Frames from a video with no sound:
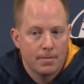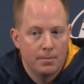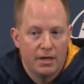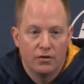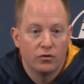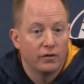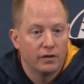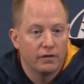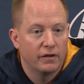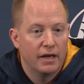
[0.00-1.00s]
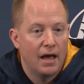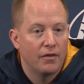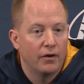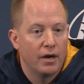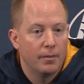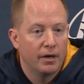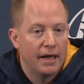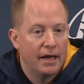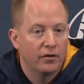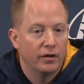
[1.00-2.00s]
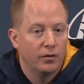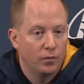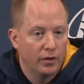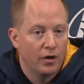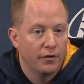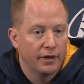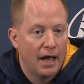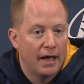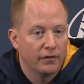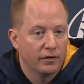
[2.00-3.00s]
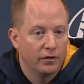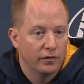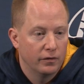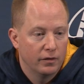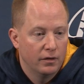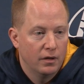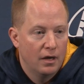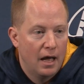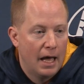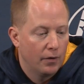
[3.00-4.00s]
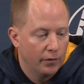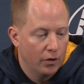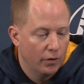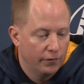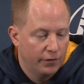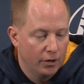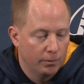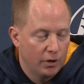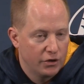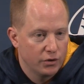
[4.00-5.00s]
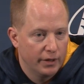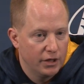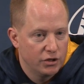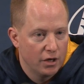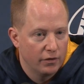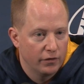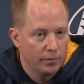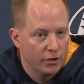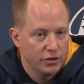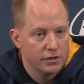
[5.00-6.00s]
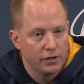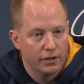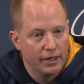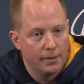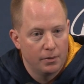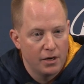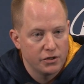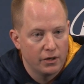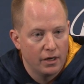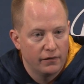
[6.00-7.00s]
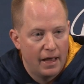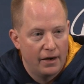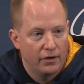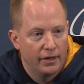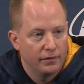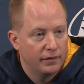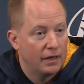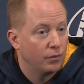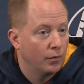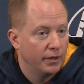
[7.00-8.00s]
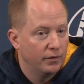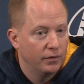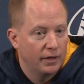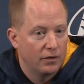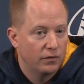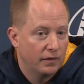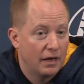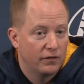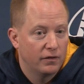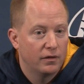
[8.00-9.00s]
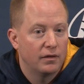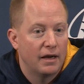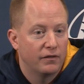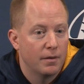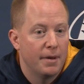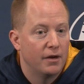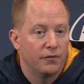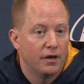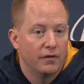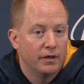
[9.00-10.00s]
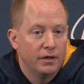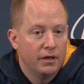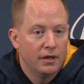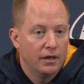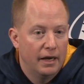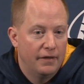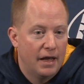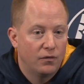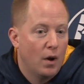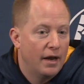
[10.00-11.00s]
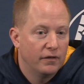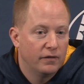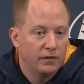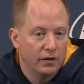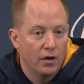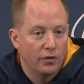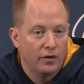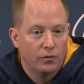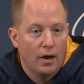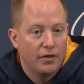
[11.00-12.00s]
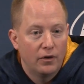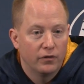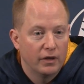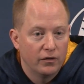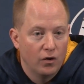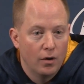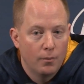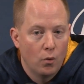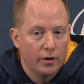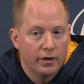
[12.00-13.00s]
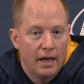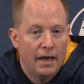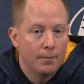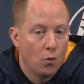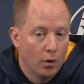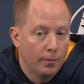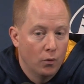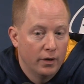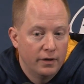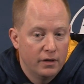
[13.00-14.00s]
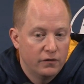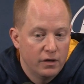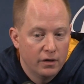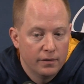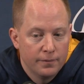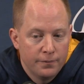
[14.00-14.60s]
be interesting to see how they're able to handle it with other guys because I don't know if they're pressuring each other as much as they're going to get pressured on Saturday. That's what we that's that's that's the benefit of it and that's why it's you know that's why those things are important and more important this year